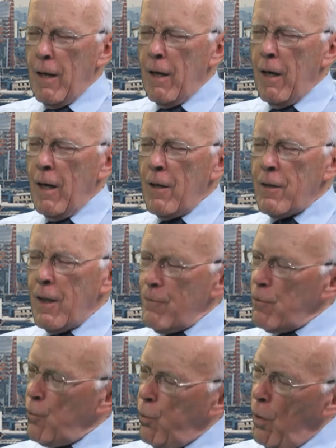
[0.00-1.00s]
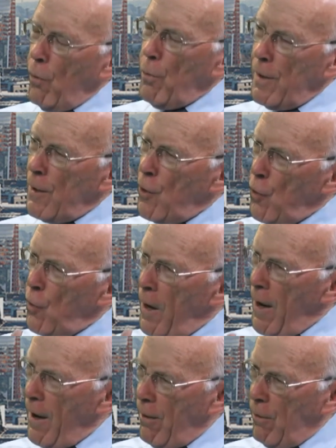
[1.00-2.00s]
in terms of what we know
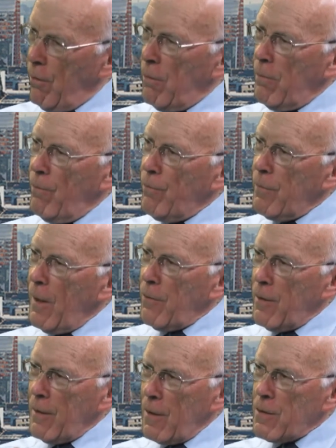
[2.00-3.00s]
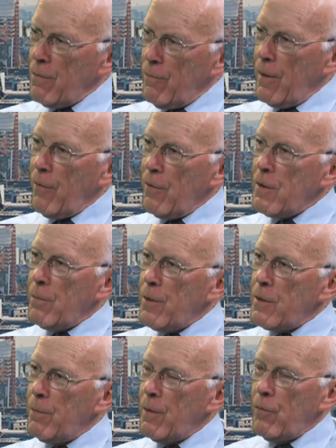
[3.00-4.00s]
now, I think that's a very reasonable
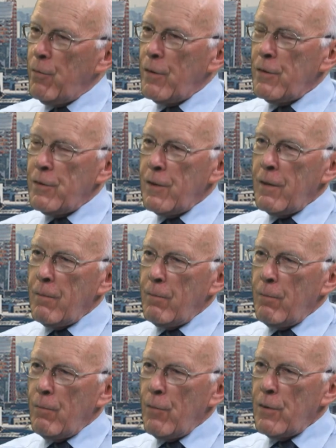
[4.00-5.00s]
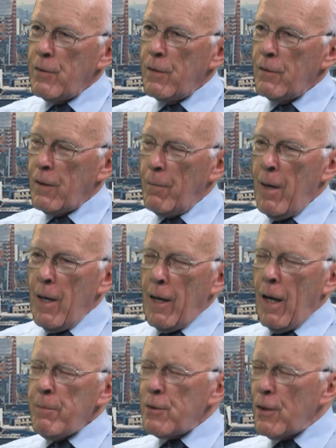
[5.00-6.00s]
estimate of what's still to come. And
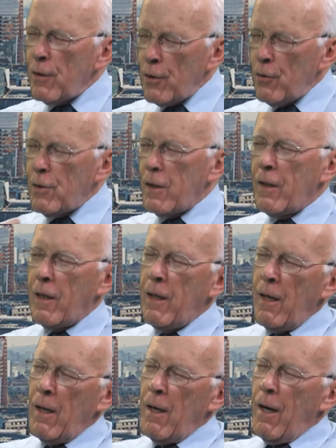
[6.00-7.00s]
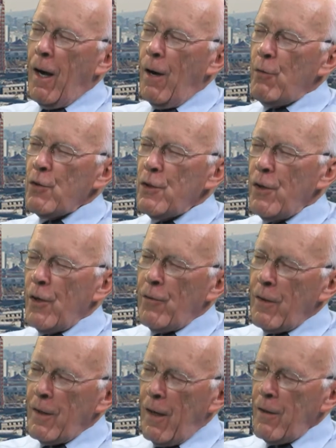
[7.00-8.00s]
absolutely, I was not
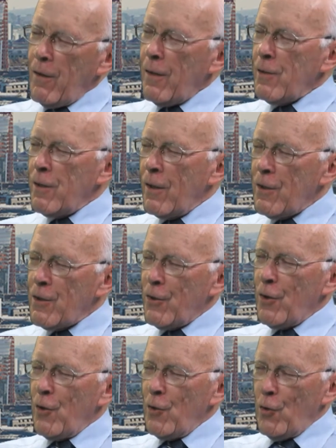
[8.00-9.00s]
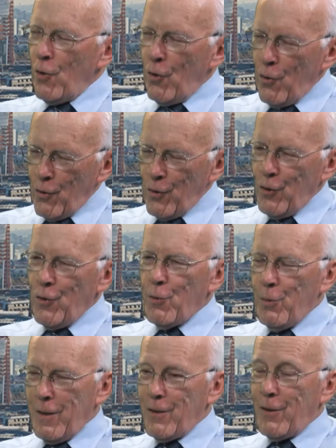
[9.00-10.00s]
running. I think this industry's got a long, long
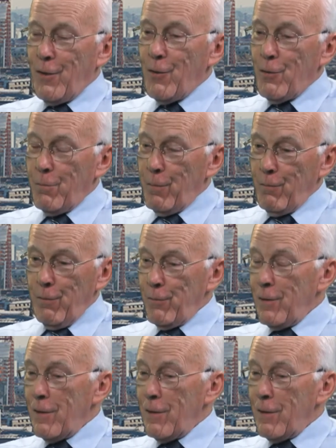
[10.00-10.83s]
way to go. I mean, 15,